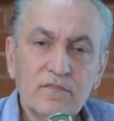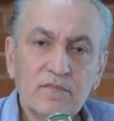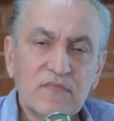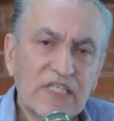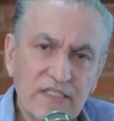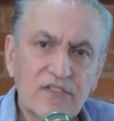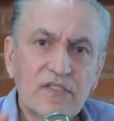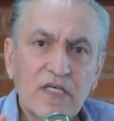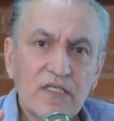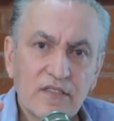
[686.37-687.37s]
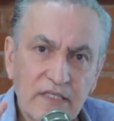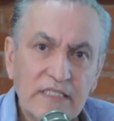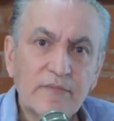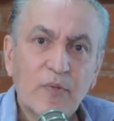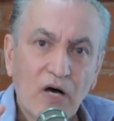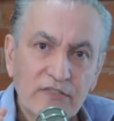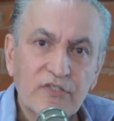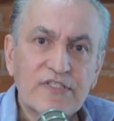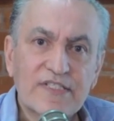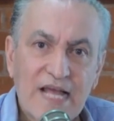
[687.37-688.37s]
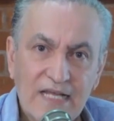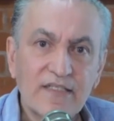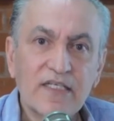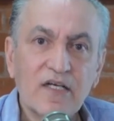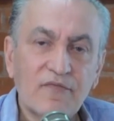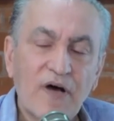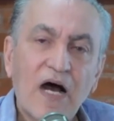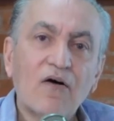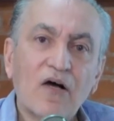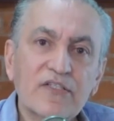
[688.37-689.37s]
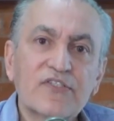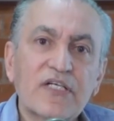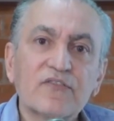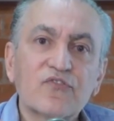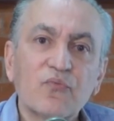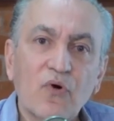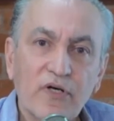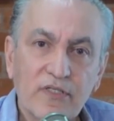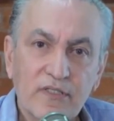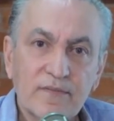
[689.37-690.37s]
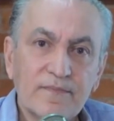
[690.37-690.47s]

The understanding of how our cells work